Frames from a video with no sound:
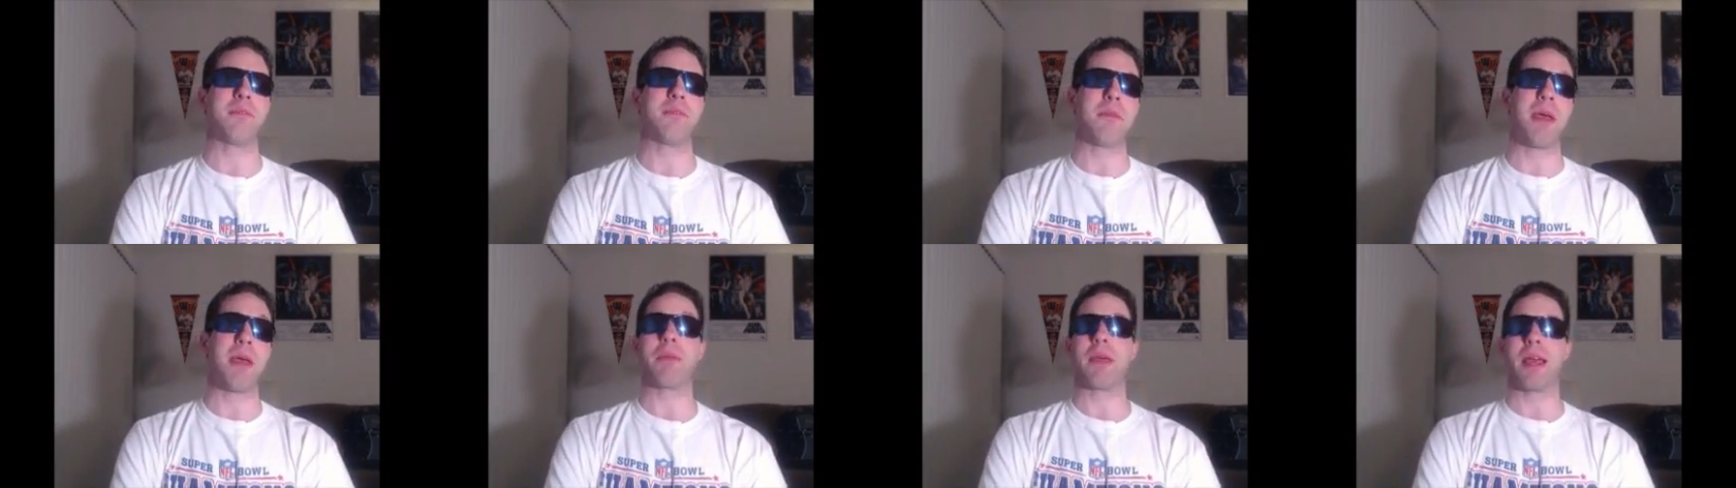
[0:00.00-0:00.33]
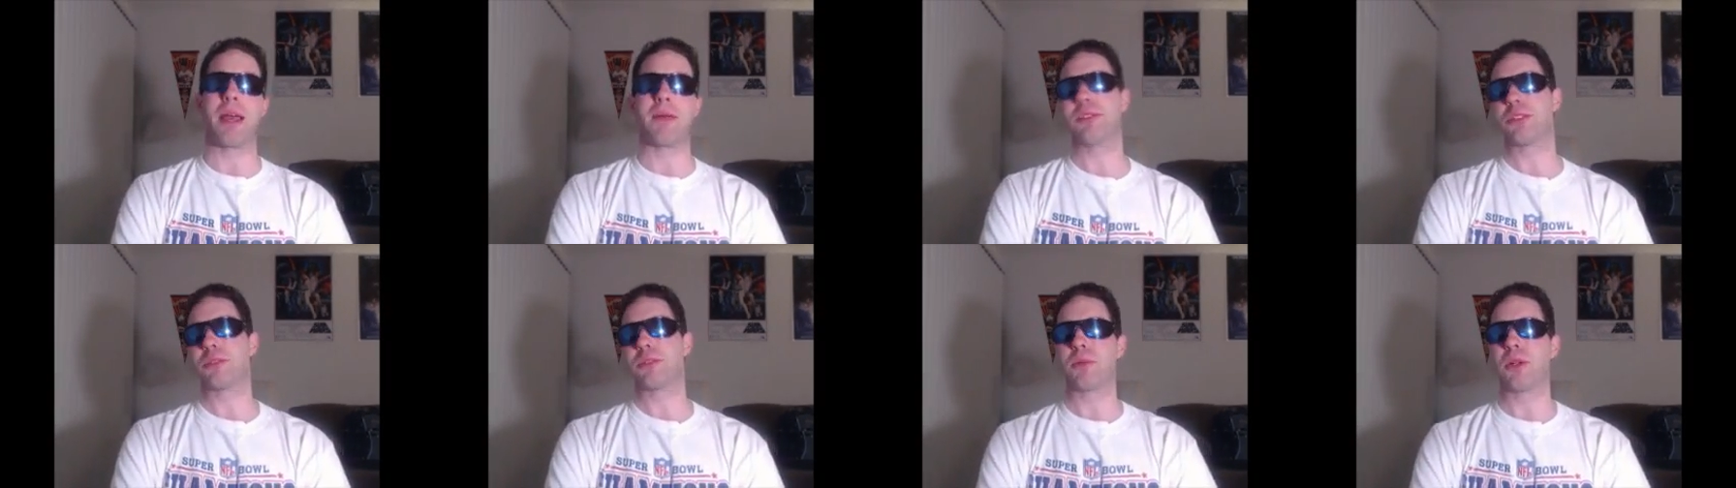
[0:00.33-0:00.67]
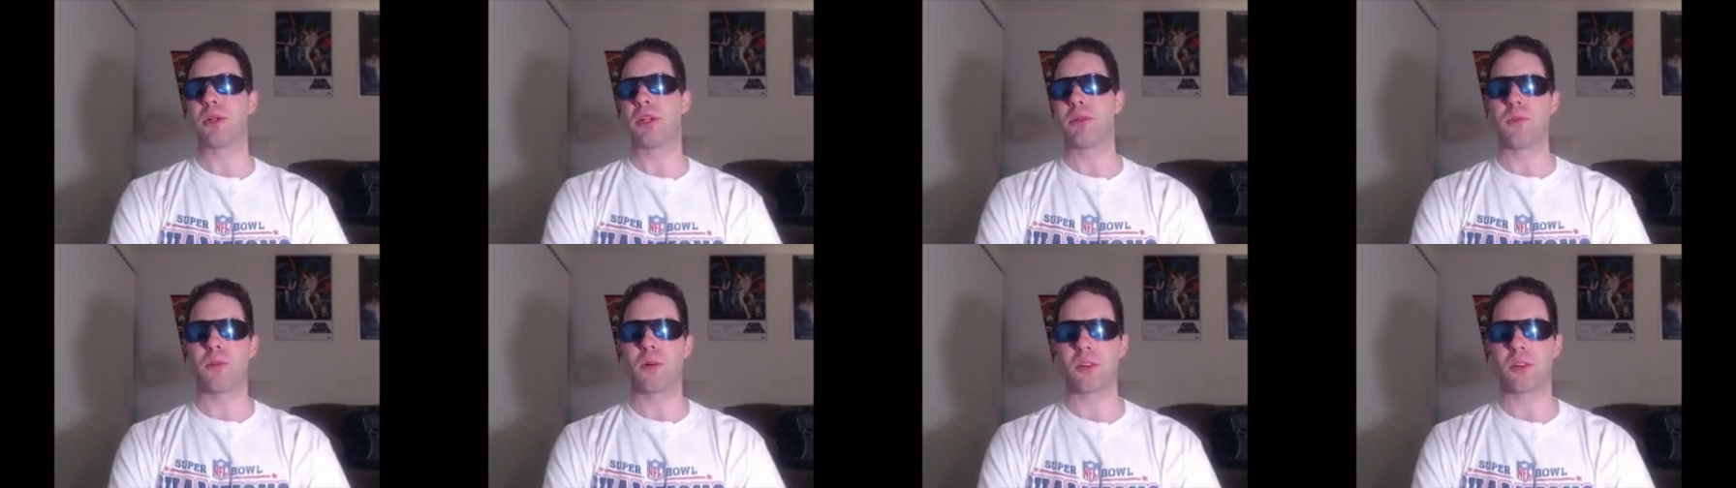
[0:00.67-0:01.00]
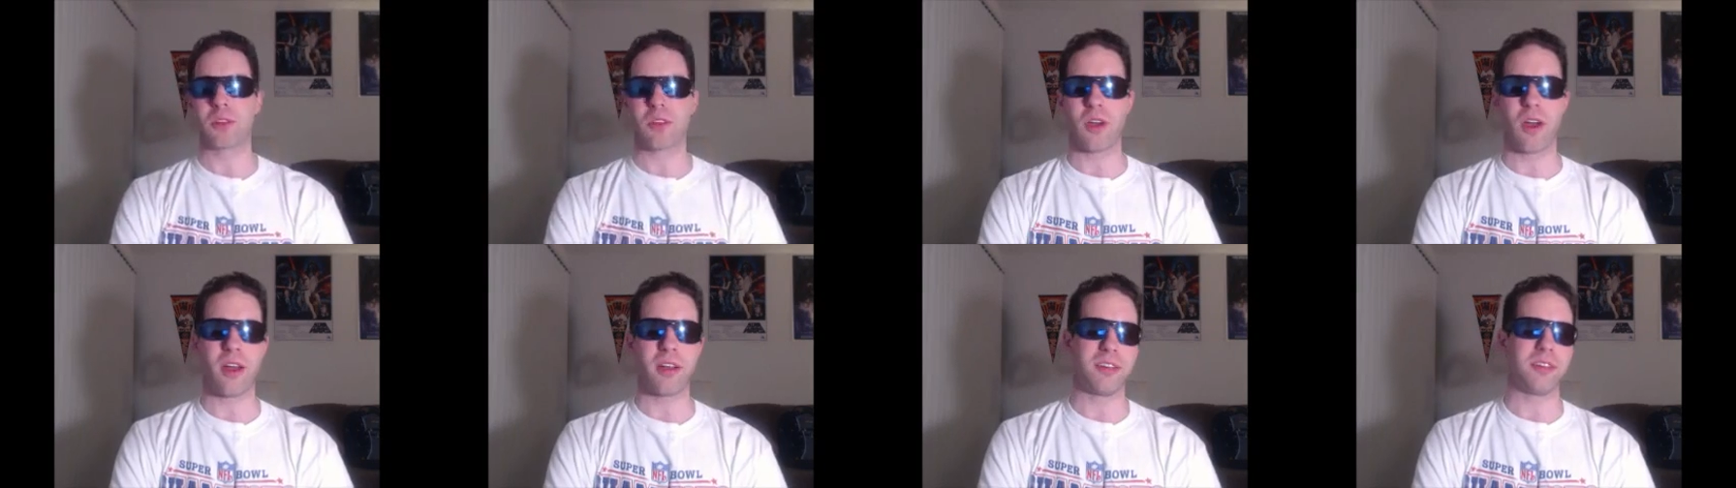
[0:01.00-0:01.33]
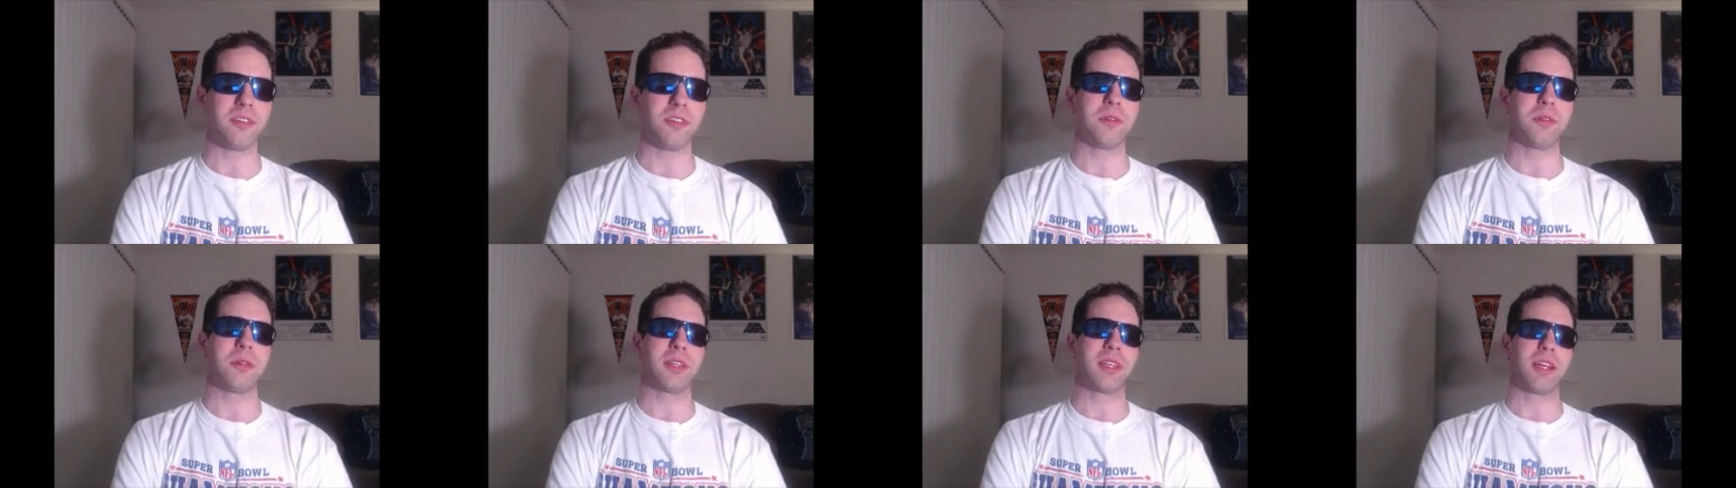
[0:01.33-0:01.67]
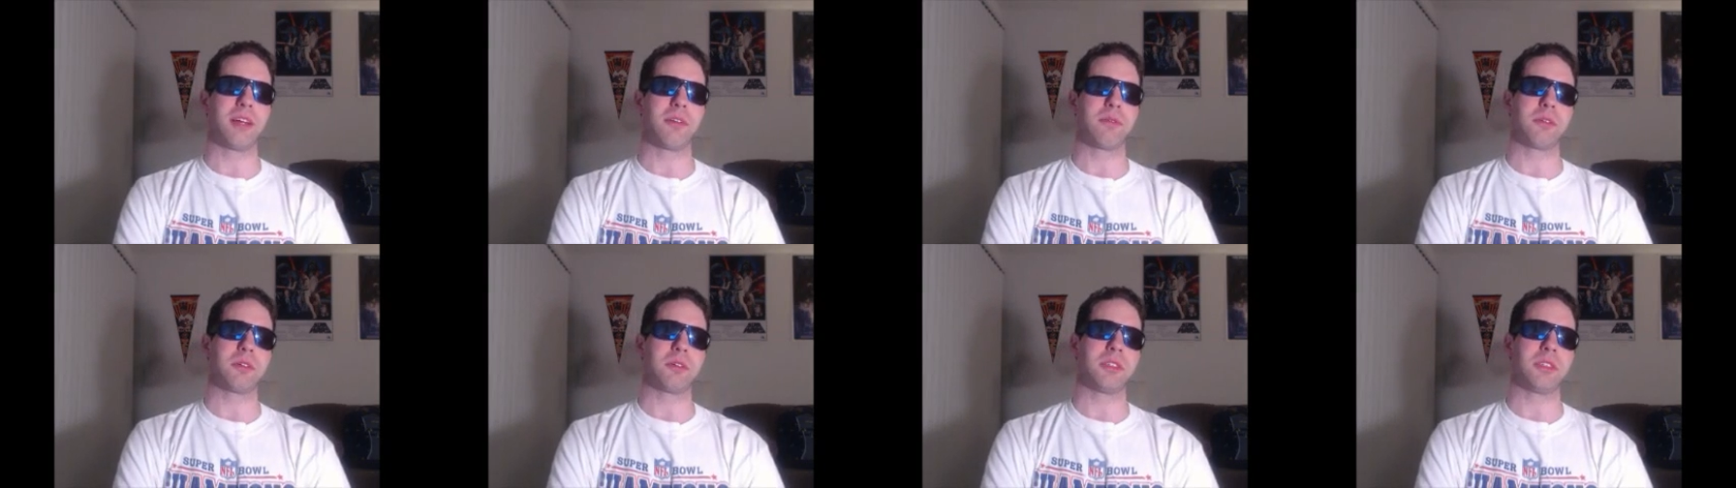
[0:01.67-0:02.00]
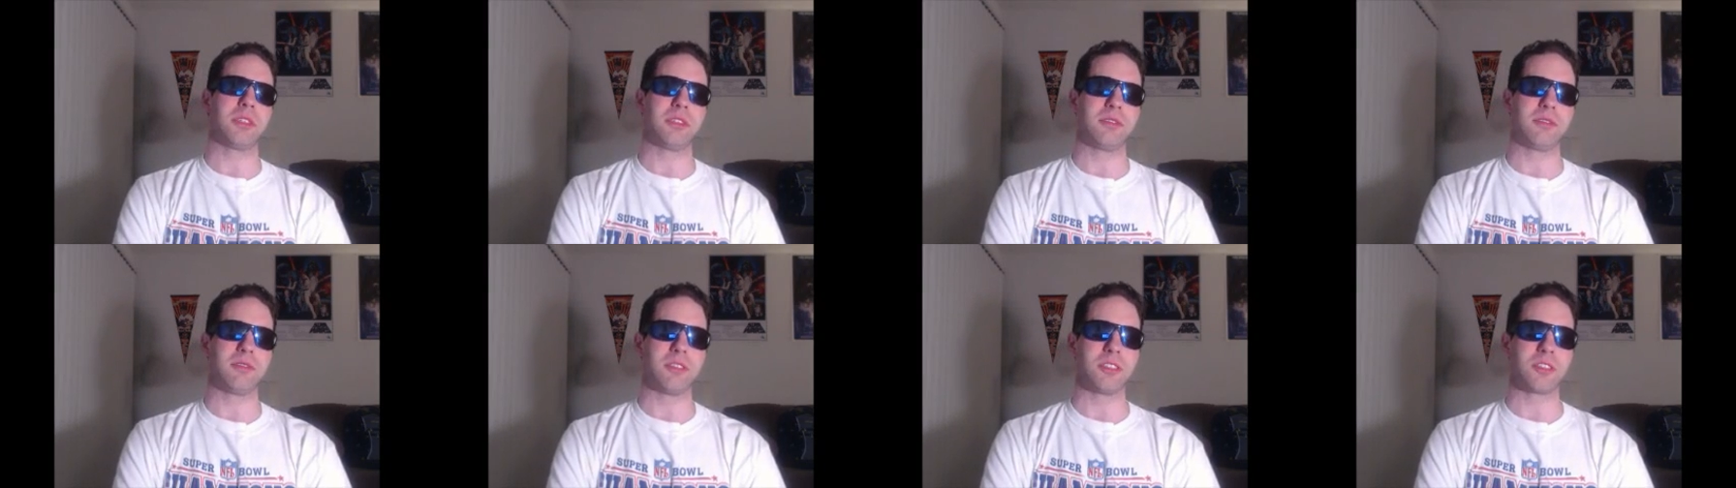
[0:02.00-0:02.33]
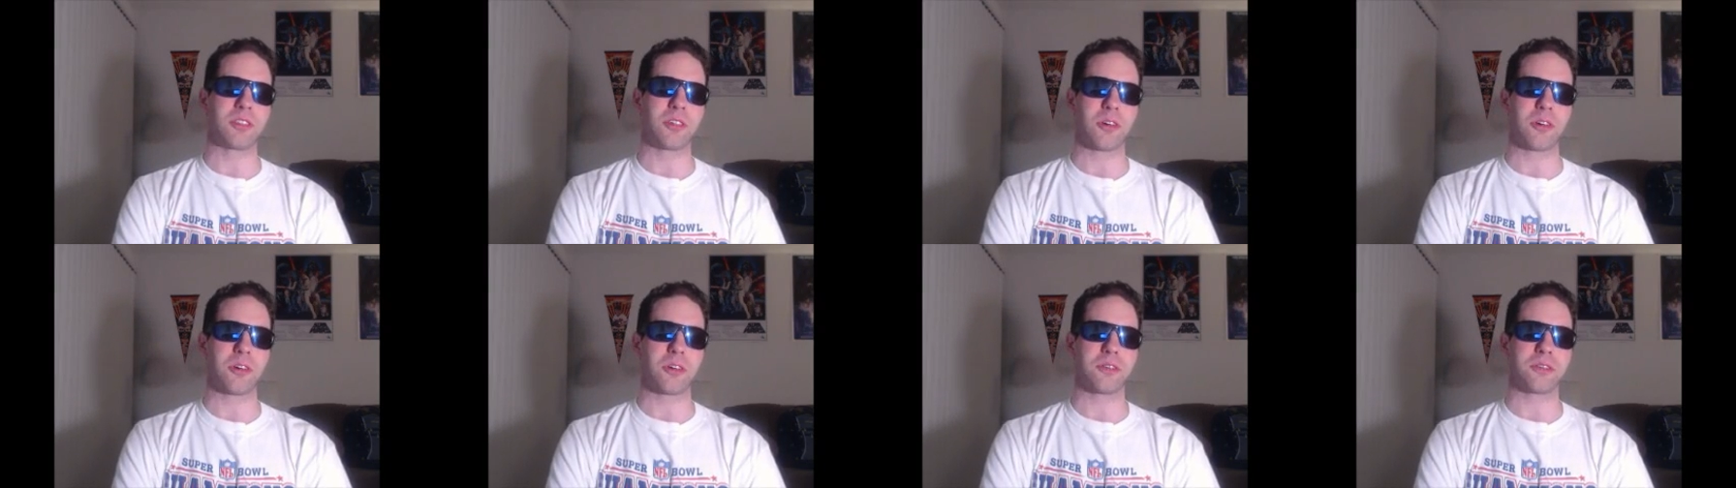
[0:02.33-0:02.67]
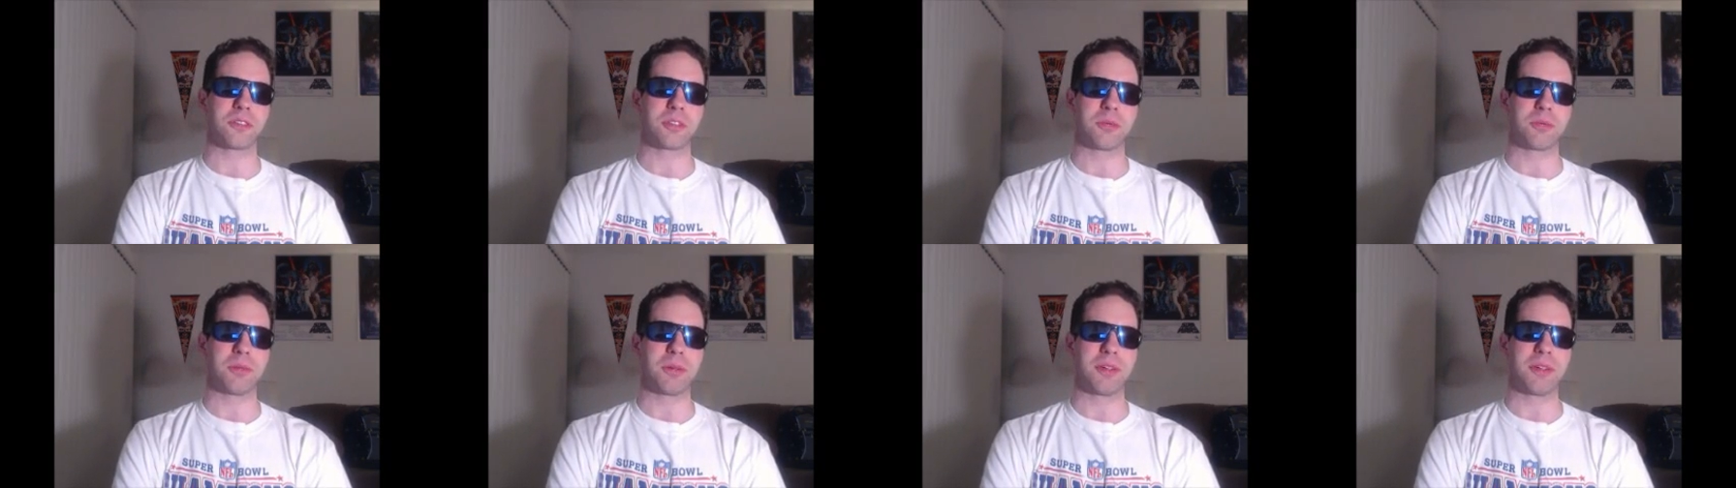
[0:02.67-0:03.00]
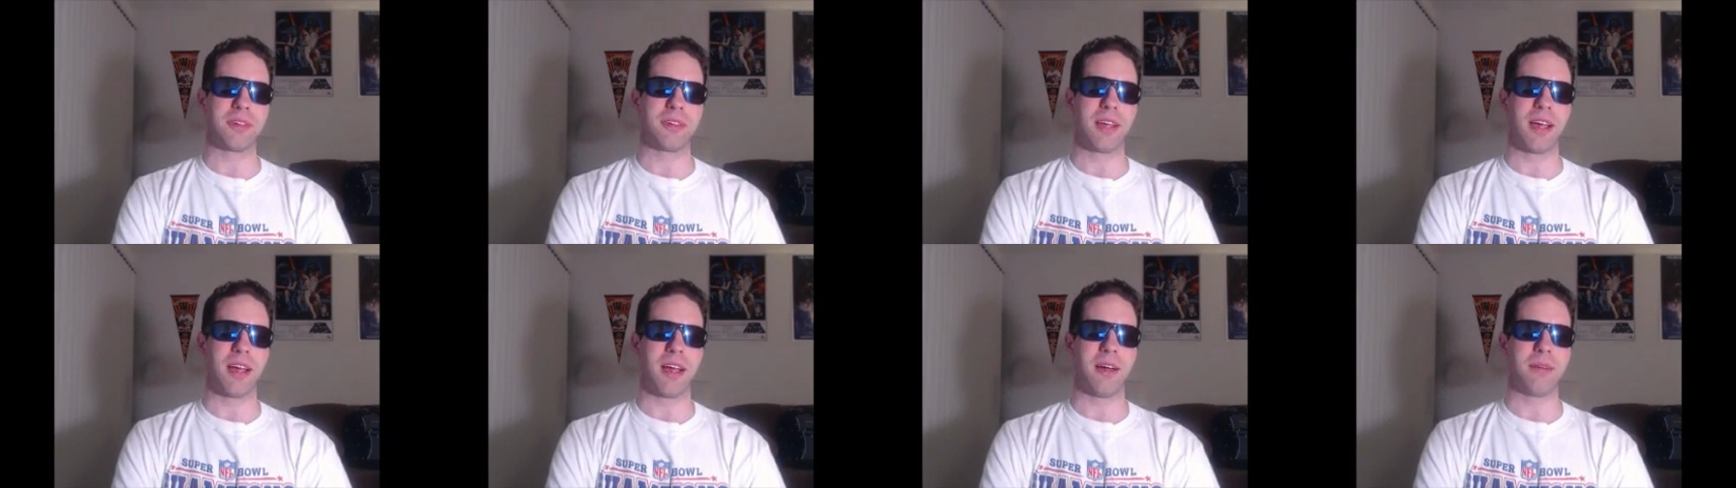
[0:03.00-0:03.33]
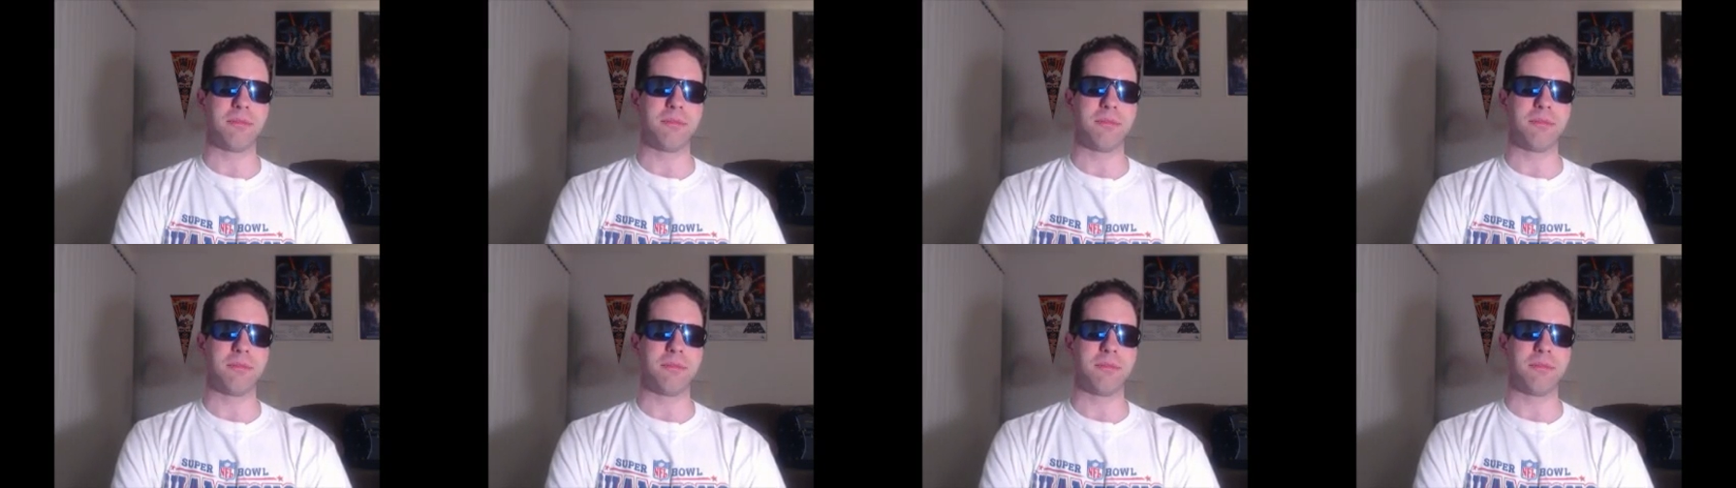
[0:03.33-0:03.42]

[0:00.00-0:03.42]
and maybe I'm just putting more thought into it than it really deserves. But,